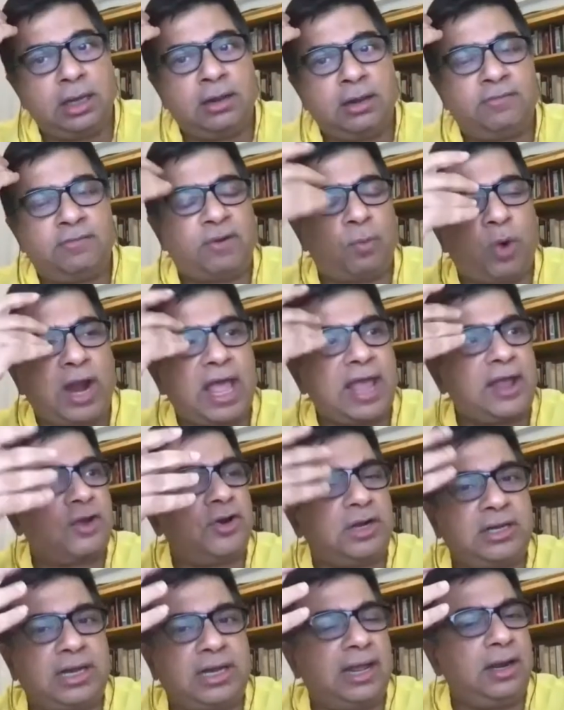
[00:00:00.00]
from what I
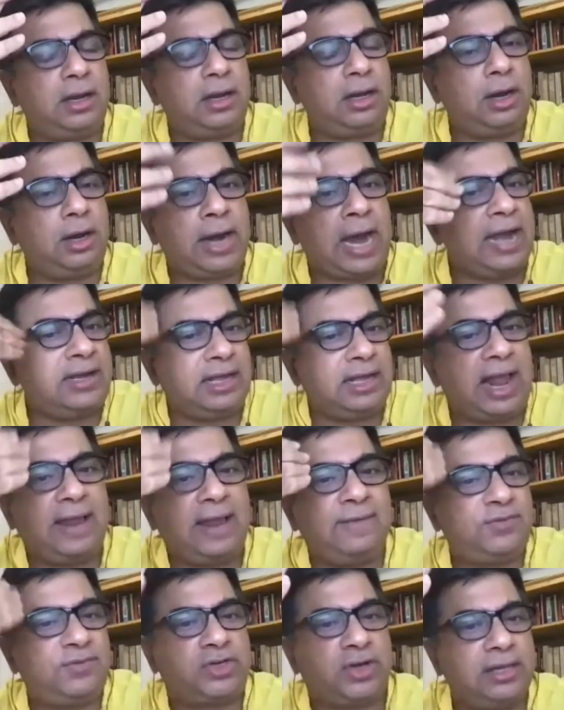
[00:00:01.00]
could tell, had
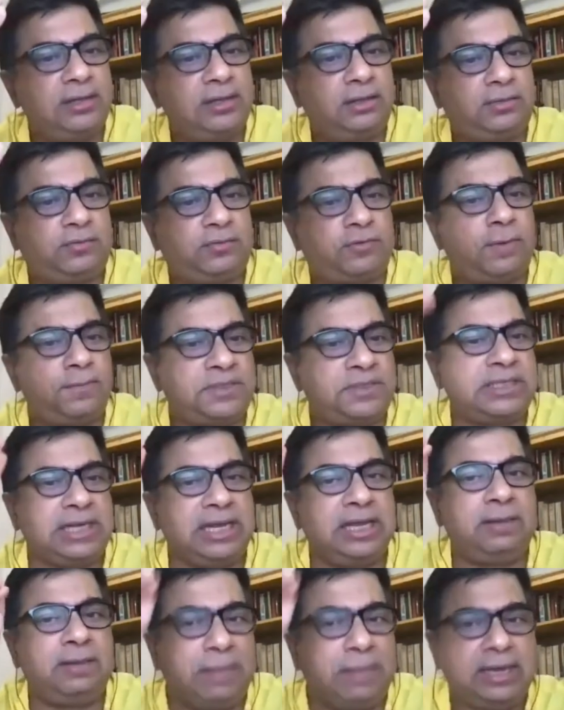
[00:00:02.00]
derived strength from
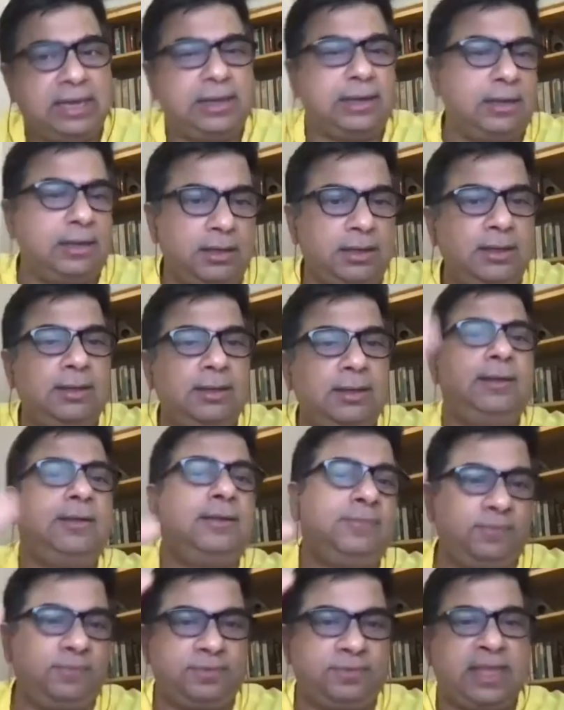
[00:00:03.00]
seeing me
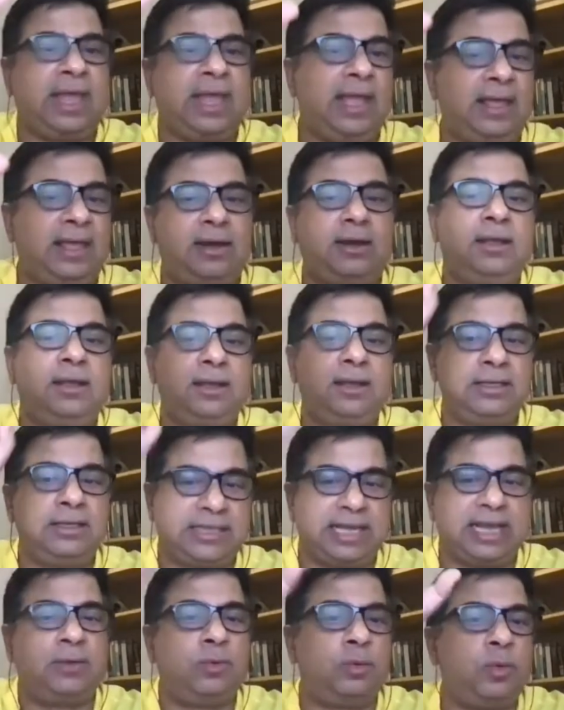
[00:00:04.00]
there
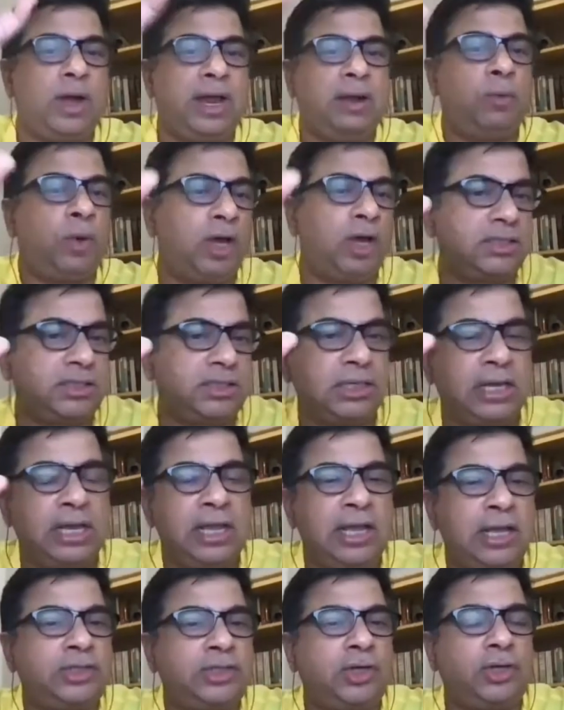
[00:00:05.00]
saying who I was.
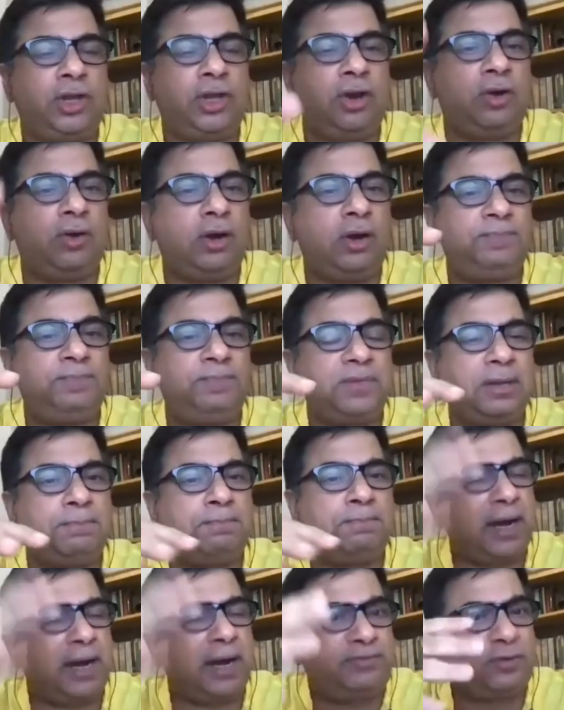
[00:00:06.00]
So,
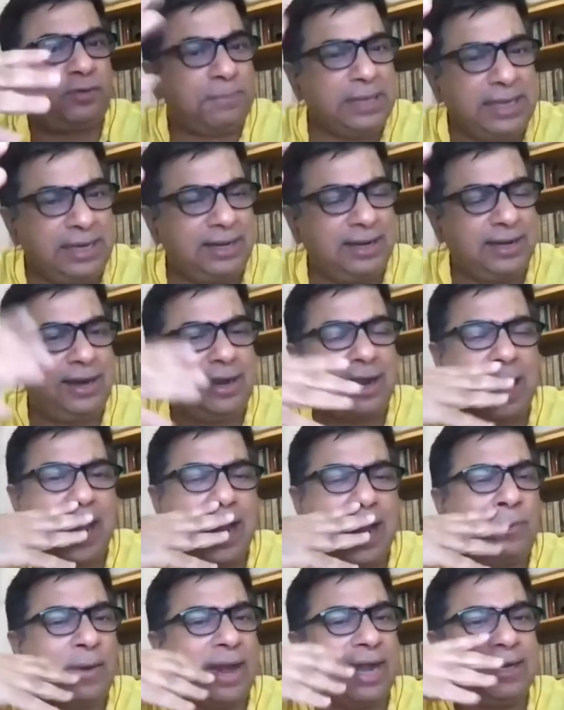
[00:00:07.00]
but for me,
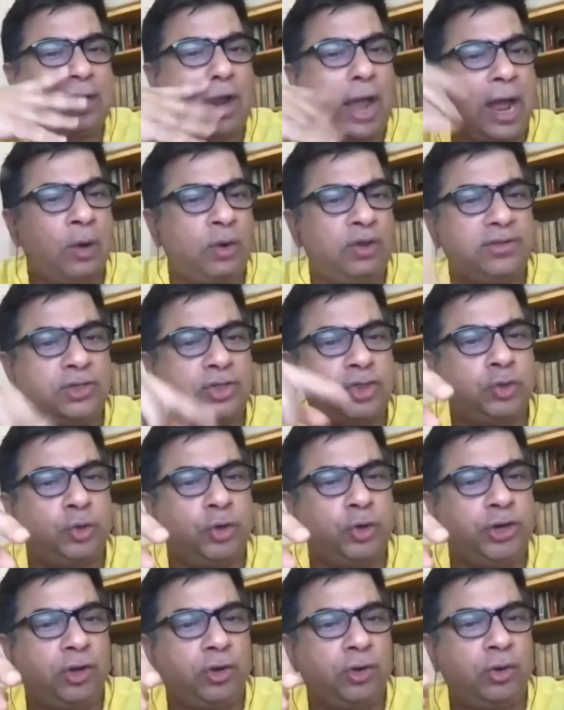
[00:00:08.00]
I went out of the
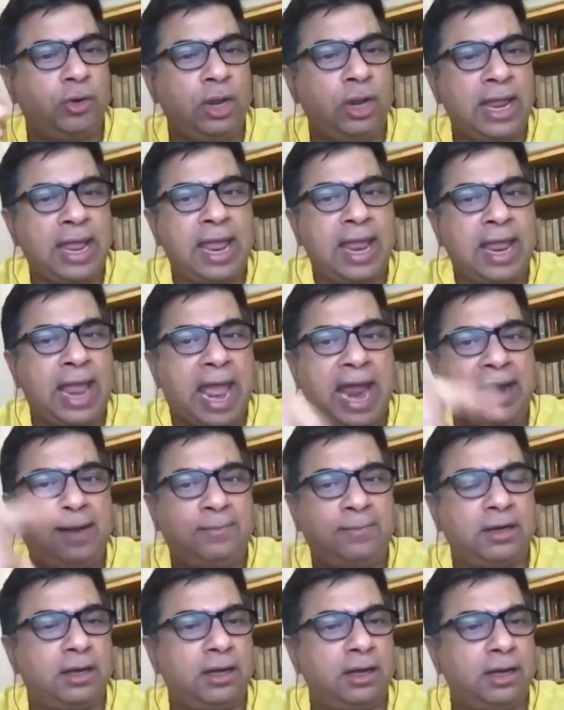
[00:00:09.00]
studio
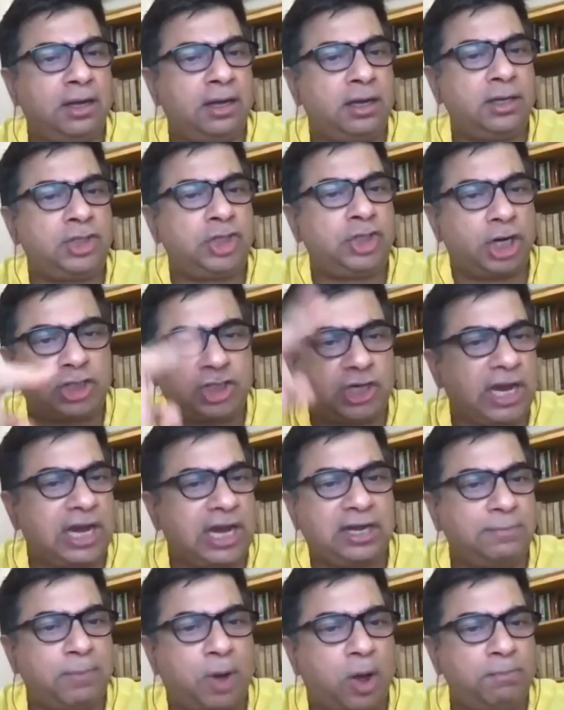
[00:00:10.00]
at
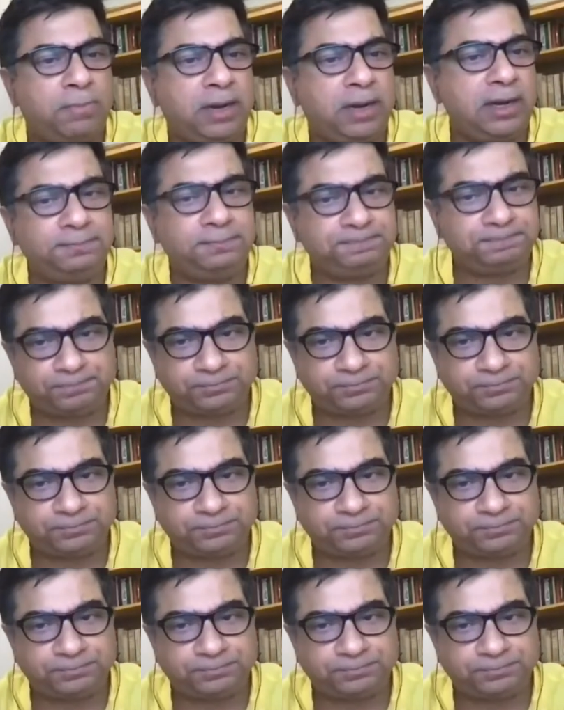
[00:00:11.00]
Churchgate in Bombay,